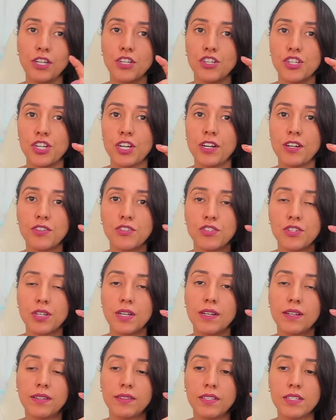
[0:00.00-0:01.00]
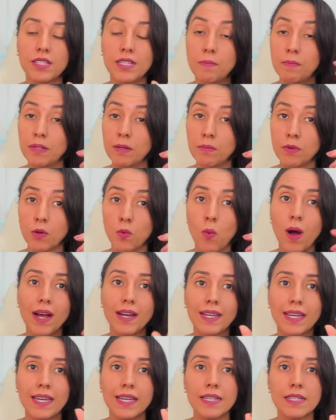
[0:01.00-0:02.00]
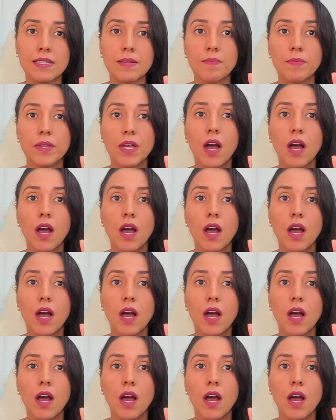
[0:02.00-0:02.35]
share the tip number one is,